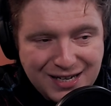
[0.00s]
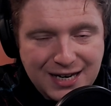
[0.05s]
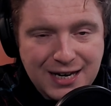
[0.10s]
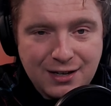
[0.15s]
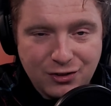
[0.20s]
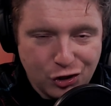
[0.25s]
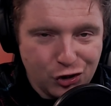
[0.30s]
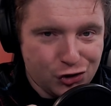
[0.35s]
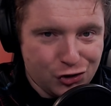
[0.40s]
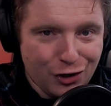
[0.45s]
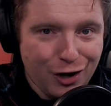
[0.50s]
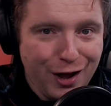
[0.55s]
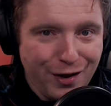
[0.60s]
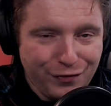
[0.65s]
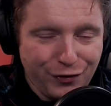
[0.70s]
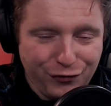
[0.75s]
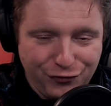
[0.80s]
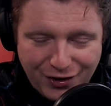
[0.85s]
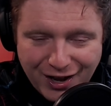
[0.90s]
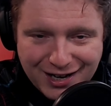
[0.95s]
at the start of
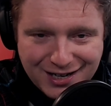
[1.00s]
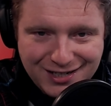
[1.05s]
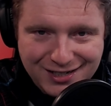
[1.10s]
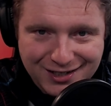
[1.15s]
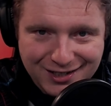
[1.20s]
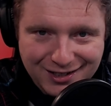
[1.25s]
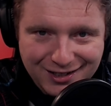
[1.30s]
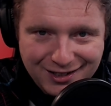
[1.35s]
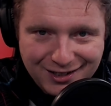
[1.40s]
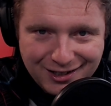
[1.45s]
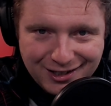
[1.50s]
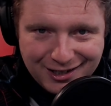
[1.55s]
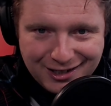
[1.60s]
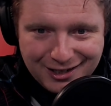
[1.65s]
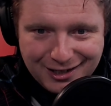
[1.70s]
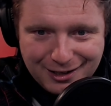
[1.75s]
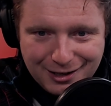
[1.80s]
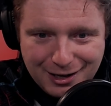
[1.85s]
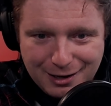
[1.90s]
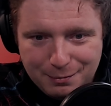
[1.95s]
a fight.
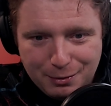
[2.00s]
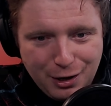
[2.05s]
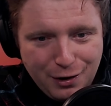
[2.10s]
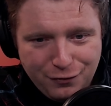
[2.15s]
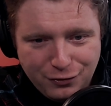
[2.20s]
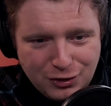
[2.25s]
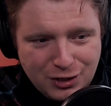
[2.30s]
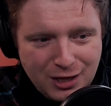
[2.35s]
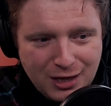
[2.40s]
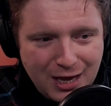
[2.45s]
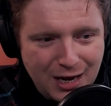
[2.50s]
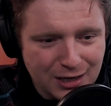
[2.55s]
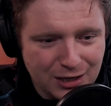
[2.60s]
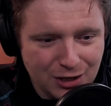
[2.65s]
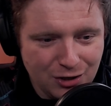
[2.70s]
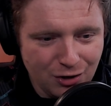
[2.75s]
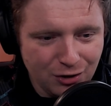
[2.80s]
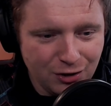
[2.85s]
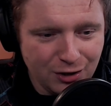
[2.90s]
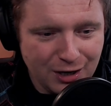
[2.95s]
But other than that,
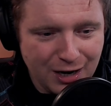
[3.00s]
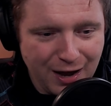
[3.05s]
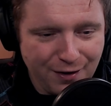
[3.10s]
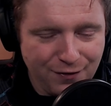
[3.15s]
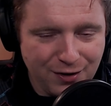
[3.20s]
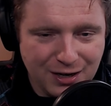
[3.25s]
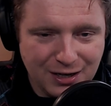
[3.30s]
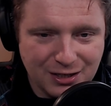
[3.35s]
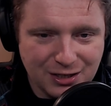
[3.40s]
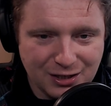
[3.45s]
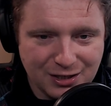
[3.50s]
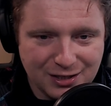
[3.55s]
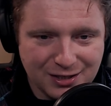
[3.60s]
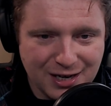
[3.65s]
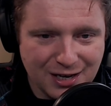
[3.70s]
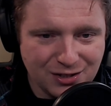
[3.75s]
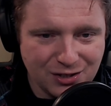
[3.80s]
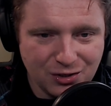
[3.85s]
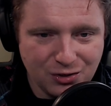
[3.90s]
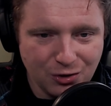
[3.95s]
you're not going to have any
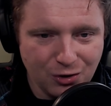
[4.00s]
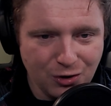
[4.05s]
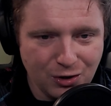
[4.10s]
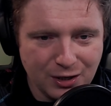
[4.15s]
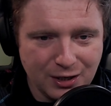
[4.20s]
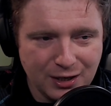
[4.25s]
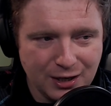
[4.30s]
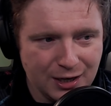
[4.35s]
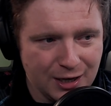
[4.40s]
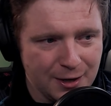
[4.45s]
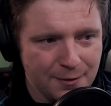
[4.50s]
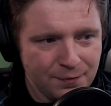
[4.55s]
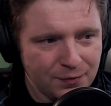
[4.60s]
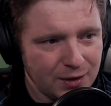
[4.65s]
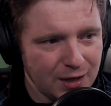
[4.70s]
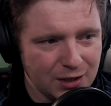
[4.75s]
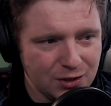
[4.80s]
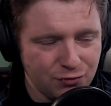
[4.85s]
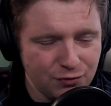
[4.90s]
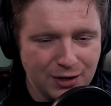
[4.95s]
success at all, and
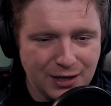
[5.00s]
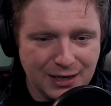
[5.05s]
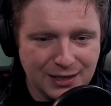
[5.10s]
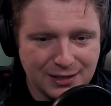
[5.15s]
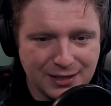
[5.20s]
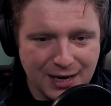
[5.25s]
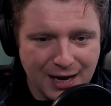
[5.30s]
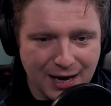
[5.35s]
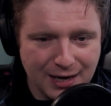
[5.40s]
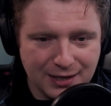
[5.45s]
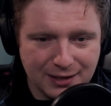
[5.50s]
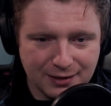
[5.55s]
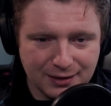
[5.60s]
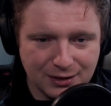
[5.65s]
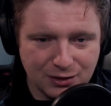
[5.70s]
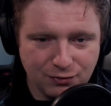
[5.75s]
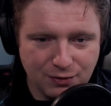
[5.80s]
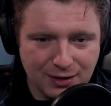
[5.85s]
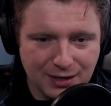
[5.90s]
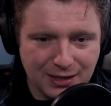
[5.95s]
it's really sad.
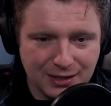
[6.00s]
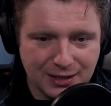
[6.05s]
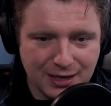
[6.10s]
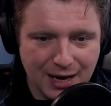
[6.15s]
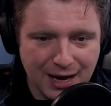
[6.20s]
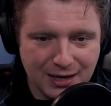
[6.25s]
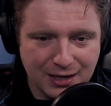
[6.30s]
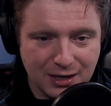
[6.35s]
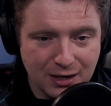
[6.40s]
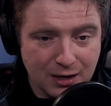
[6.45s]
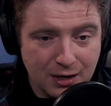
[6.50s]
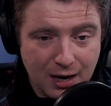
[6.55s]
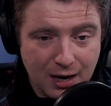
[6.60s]
It's really sad. We